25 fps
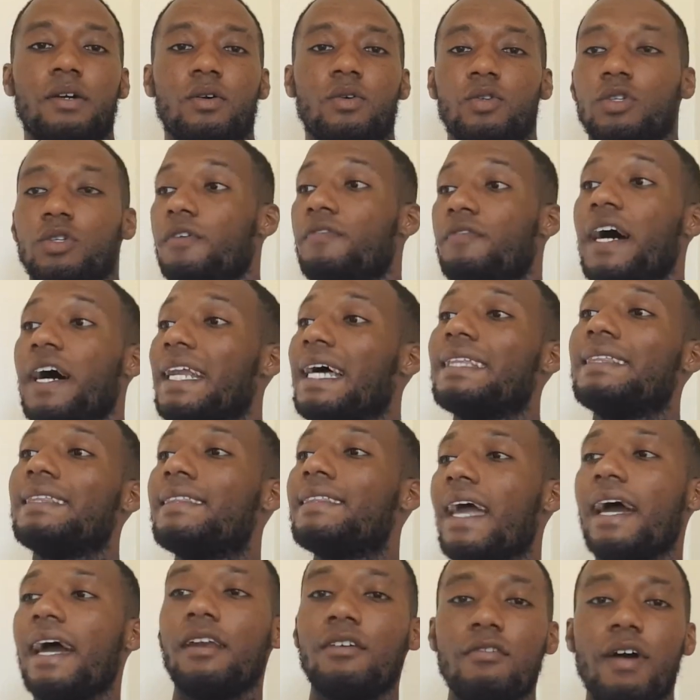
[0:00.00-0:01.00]
Or you find a
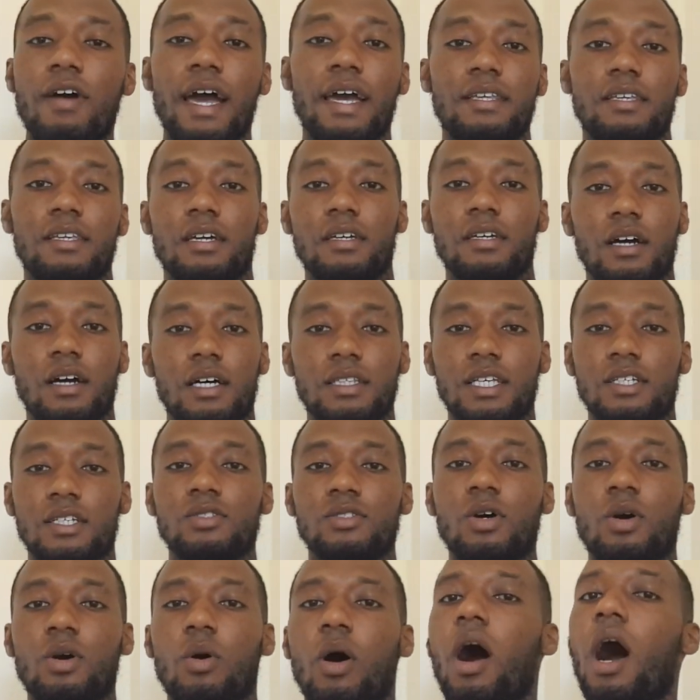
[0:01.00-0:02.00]
dead rat in your yard. There's
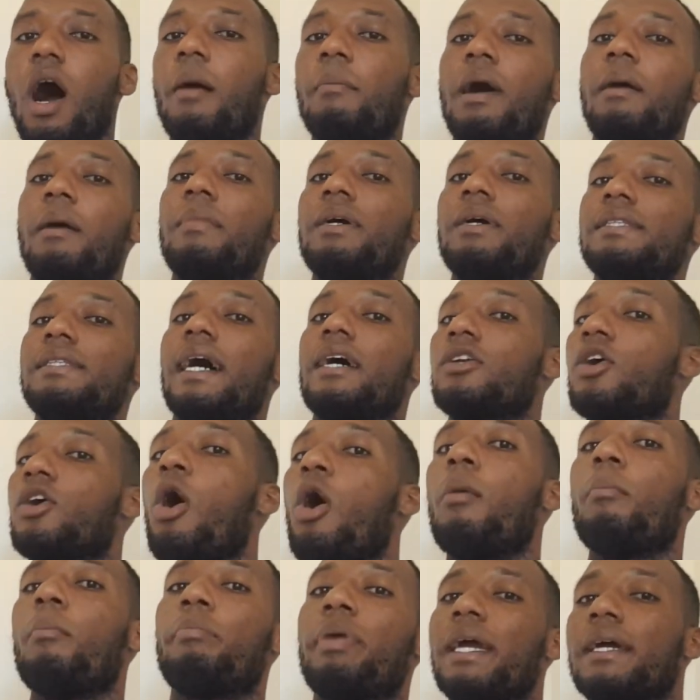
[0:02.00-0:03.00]
no, oh, mum and dad, go
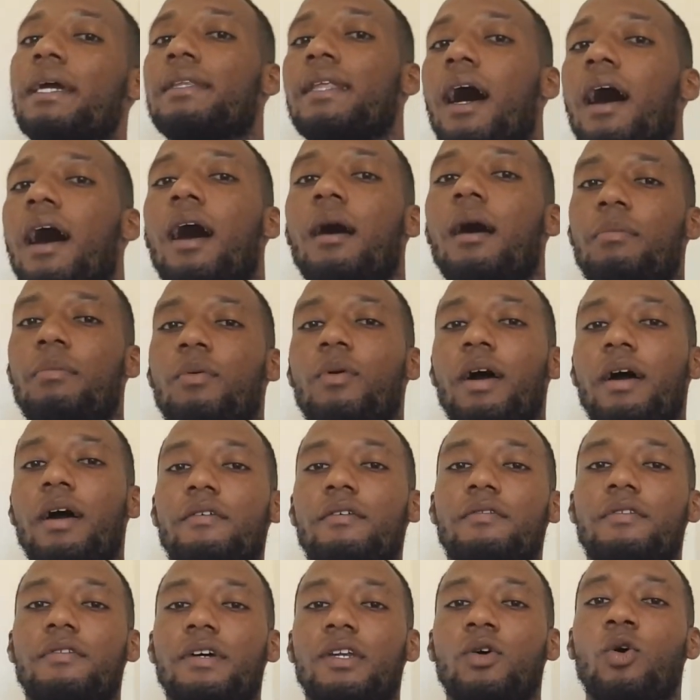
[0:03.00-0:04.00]
and pick that up, whatever,
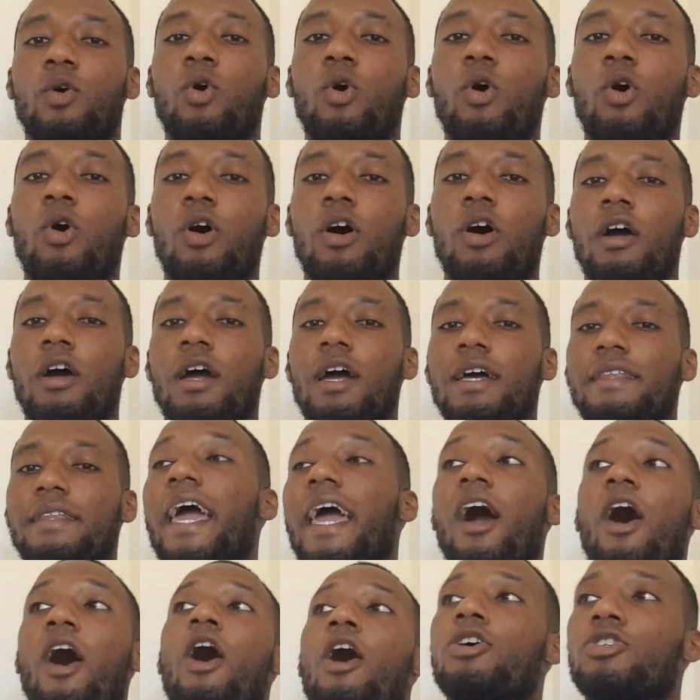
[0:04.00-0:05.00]
innit? Or they
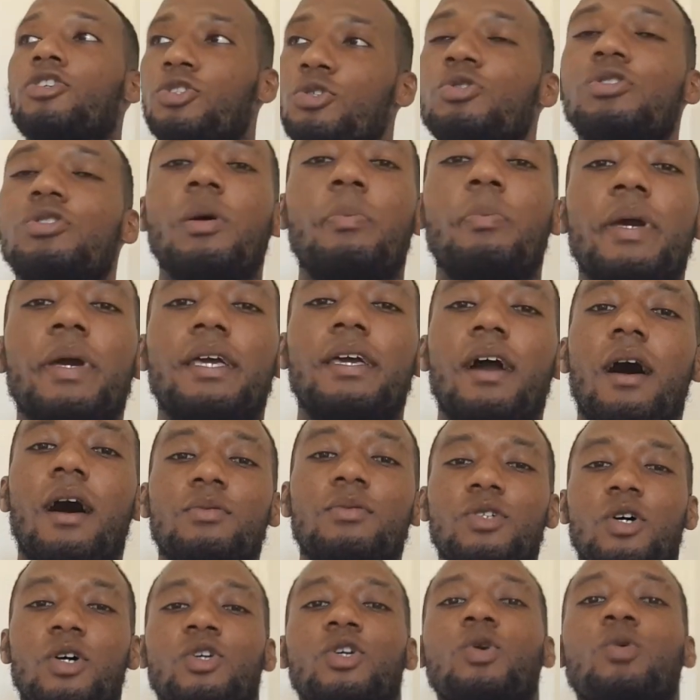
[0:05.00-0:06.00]
ask you to pick it up,
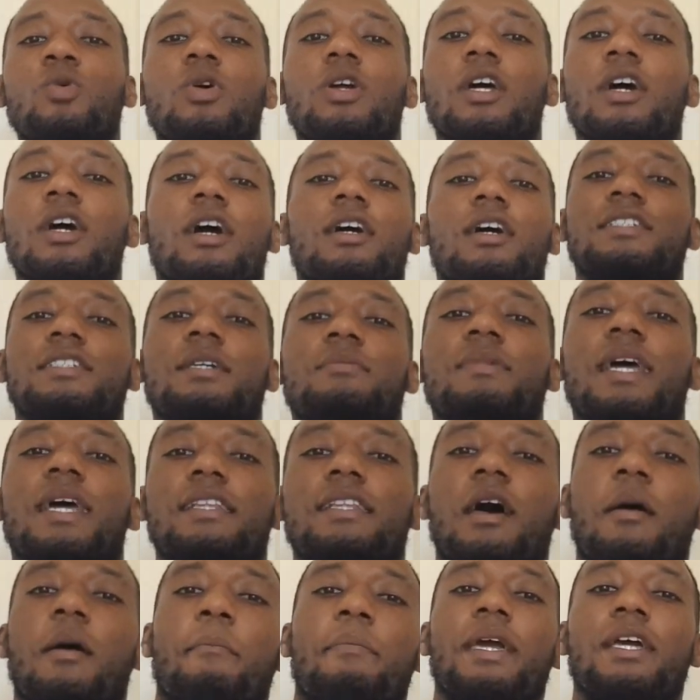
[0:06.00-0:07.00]
so you want to seem like
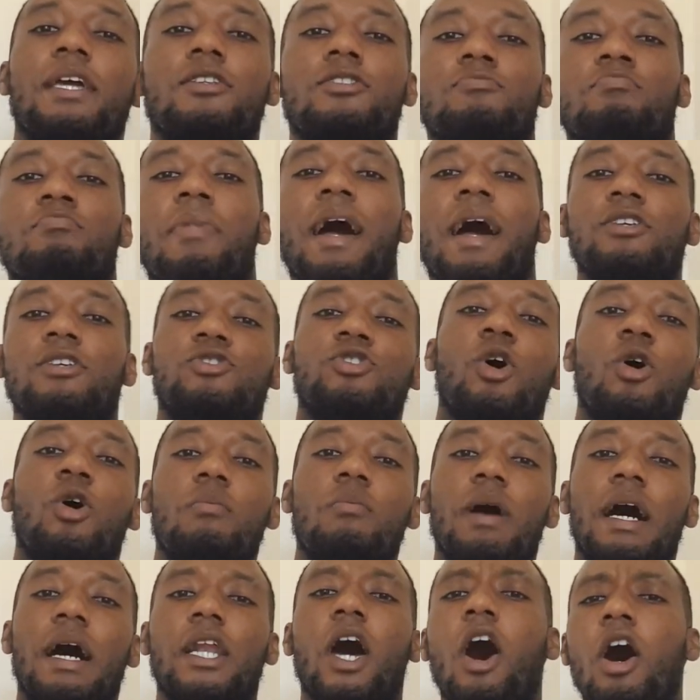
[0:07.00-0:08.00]
the big macho
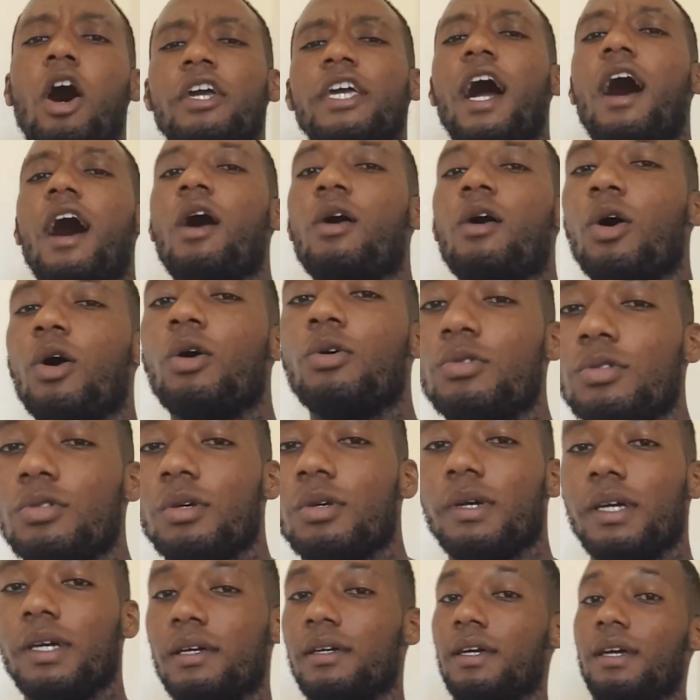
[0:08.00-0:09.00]
man. Oh, yeah, I'll go and do
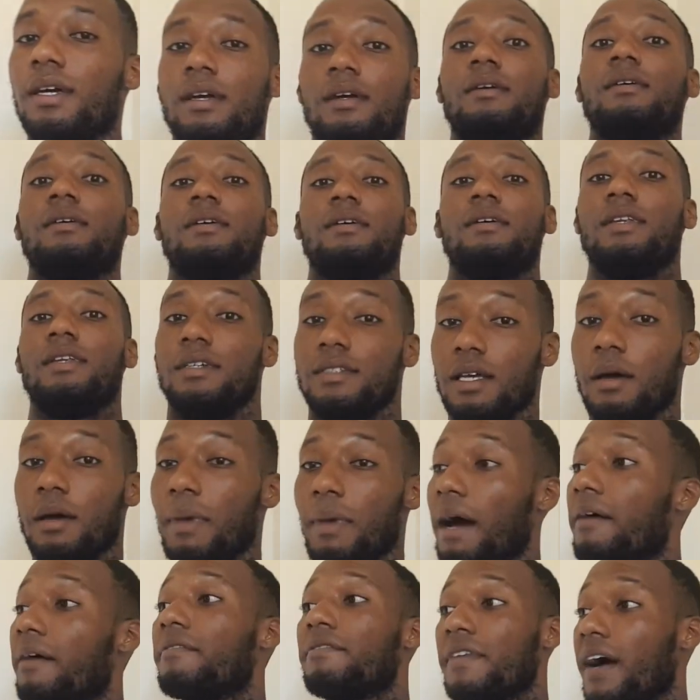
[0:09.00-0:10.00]
it. Listen,
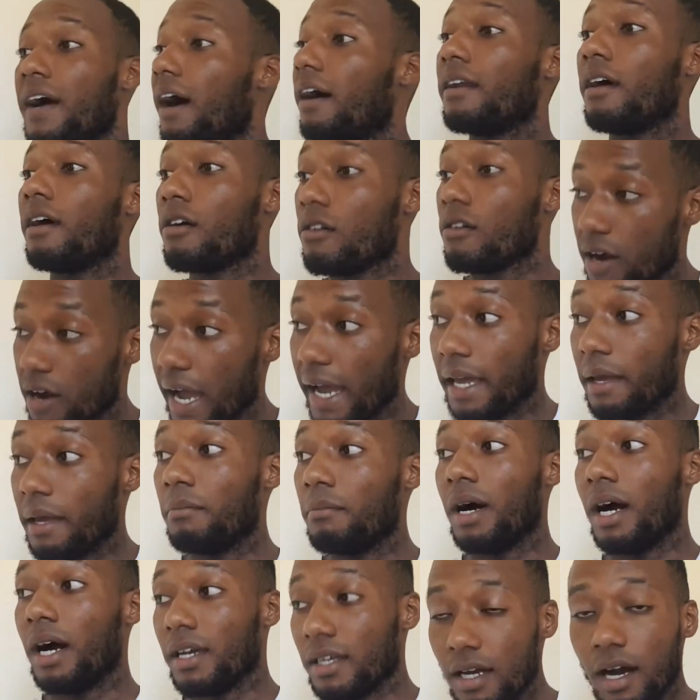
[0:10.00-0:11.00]
man found a rat in
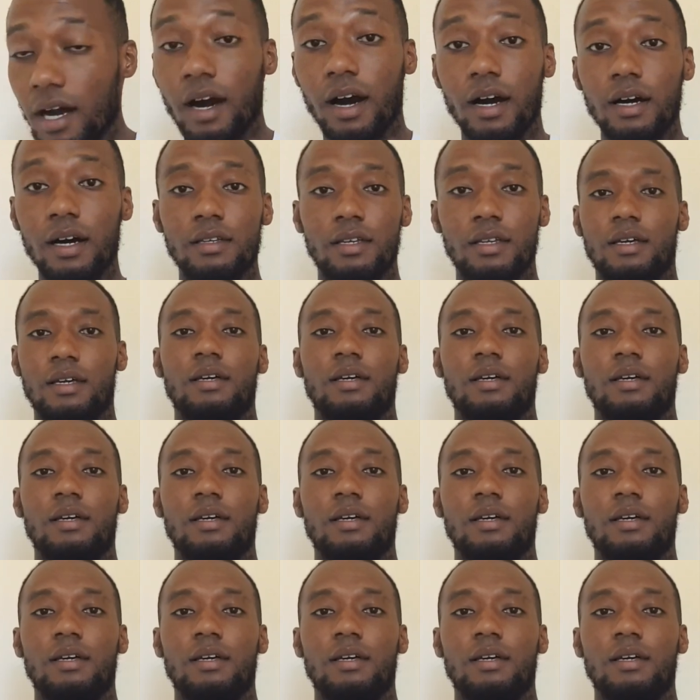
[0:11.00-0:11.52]
my yard.